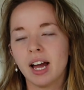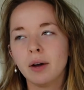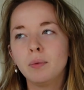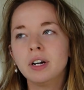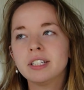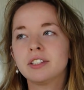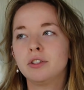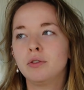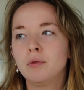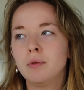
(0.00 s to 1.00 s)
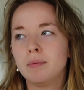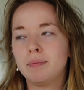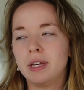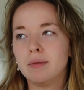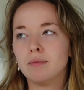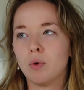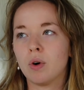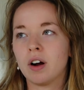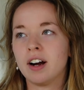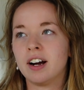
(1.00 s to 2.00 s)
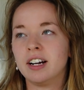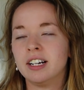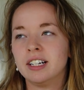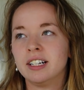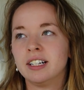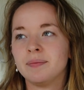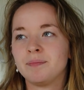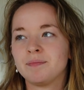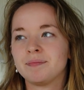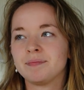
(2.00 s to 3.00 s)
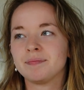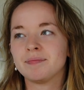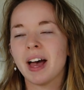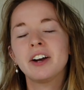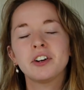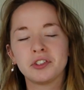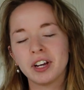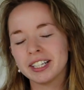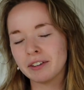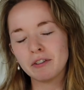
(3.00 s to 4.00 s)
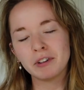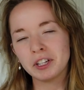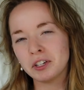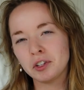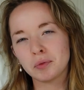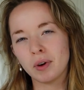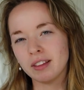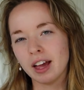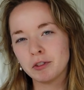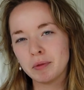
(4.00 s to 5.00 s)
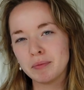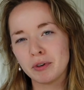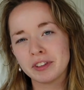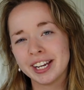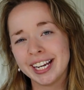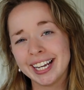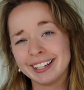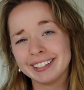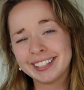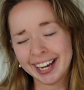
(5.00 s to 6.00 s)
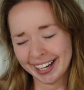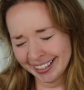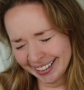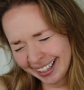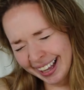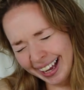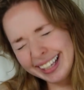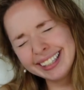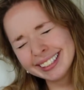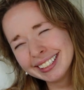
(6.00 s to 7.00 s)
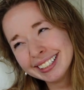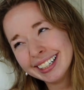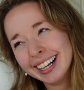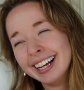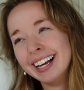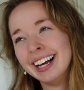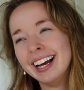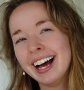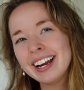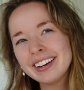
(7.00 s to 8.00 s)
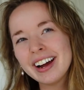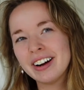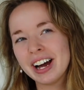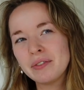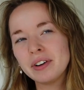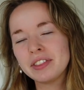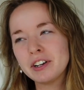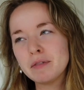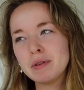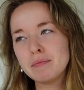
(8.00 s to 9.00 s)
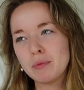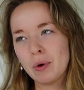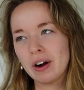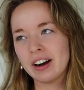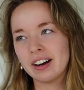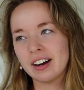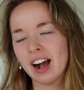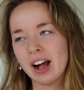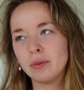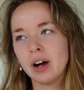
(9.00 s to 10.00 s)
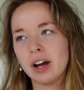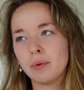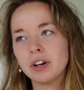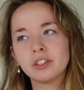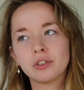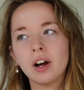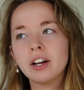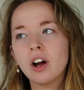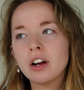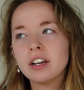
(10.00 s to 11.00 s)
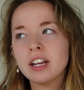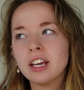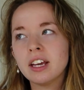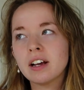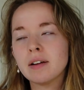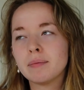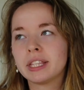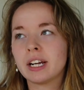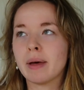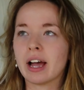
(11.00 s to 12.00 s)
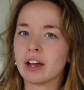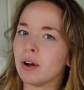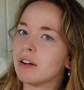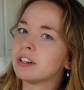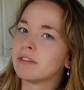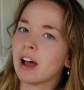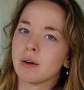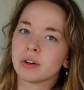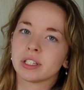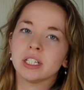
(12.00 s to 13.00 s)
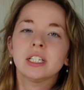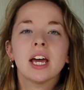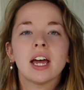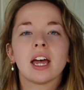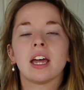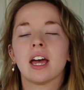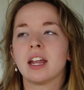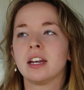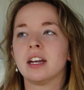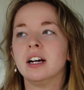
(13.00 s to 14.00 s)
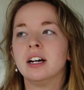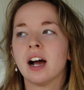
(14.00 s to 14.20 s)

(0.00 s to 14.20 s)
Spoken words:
I want to be more, I don't know, do you guys ever feel like you just want life to be more than it is? Like, I don't know. I want there to be more. I want to try gardening, but then I'm like, I don't have enough hours in the day. And